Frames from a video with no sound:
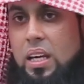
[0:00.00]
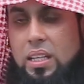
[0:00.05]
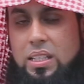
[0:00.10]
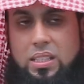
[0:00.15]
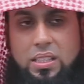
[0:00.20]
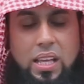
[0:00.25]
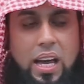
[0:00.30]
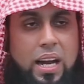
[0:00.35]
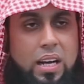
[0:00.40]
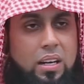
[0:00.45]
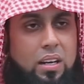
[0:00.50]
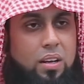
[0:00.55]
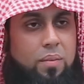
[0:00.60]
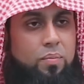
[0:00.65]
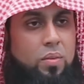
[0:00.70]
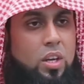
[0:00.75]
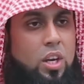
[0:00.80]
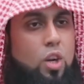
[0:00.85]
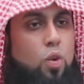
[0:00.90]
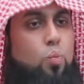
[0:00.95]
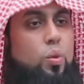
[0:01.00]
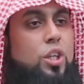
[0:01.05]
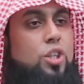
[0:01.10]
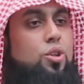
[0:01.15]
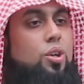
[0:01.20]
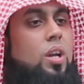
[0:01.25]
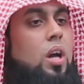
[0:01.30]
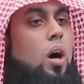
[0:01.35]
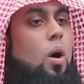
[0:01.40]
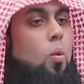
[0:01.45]
is that we
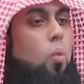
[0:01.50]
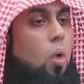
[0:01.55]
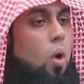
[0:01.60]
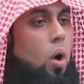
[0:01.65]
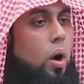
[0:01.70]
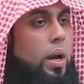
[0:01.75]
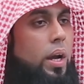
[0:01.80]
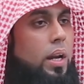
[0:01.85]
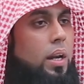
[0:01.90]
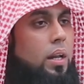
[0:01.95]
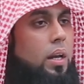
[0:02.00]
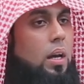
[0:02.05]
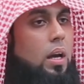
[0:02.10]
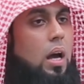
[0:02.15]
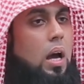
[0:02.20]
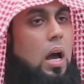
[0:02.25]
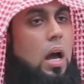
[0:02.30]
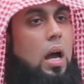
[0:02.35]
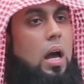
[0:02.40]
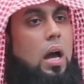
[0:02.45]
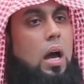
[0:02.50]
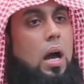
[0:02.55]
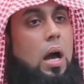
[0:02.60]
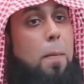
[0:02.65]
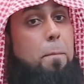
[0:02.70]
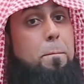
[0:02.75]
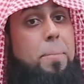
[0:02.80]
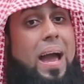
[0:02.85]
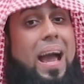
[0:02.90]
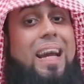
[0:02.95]
should avoid
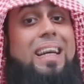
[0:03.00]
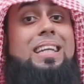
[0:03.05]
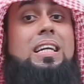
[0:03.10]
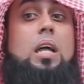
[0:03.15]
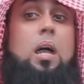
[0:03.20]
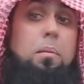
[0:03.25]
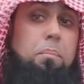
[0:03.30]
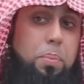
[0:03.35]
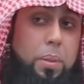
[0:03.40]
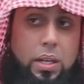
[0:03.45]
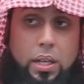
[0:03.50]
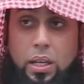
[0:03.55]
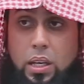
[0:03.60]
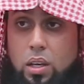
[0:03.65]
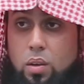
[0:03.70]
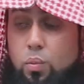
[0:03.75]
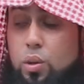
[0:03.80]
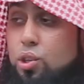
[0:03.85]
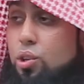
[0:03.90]
bad company.